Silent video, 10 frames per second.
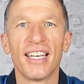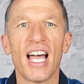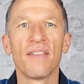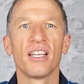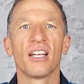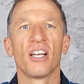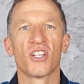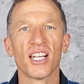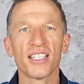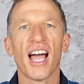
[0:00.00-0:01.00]
and having
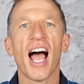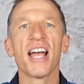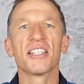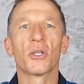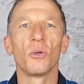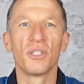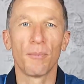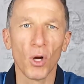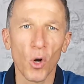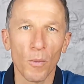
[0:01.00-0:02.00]
just a high school
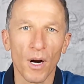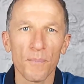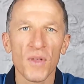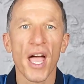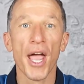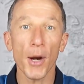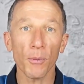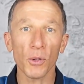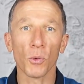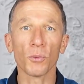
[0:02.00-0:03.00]
diploma, her
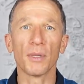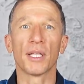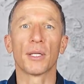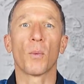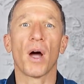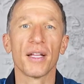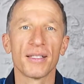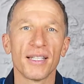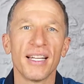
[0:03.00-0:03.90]
recruitment advice